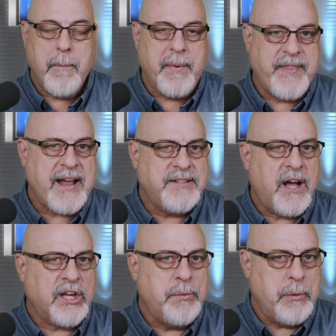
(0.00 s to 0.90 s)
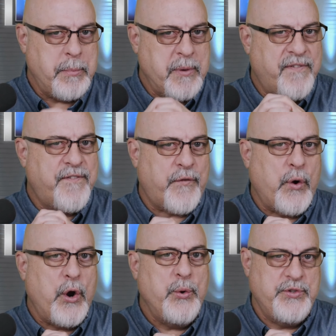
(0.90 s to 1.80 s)
But that document would be
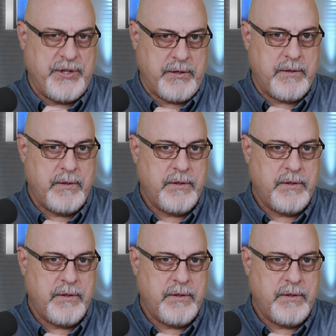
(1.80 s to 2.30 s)
frozen.